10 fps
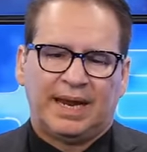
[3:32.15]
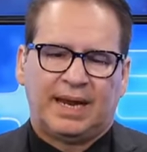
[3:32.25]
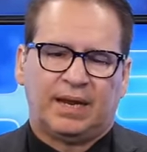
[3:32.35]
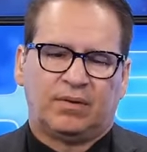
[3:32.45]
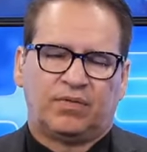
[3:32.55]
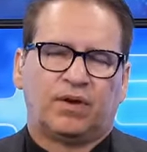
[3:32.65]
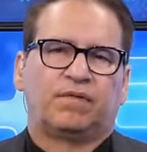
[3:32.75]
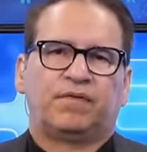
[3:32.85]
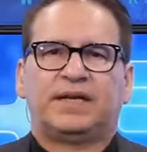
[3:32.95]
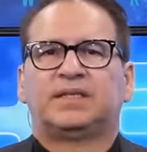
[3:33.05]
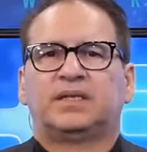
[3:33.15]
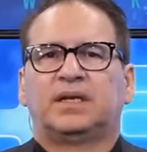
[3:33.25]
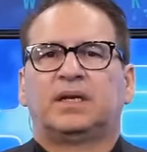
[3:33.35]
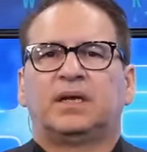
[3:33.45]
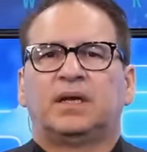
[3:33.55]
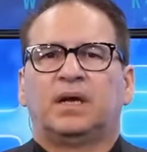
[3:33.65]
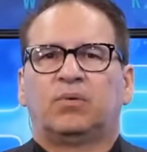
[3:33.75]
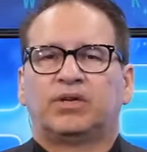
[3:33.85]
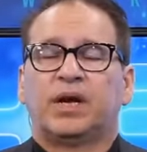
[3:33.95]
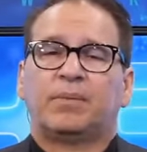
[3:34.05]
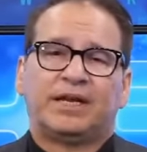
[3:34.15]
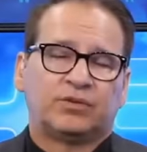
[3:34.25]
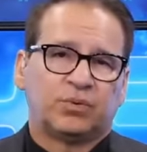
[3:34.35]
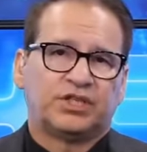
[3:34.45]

and they're facing a retirement age,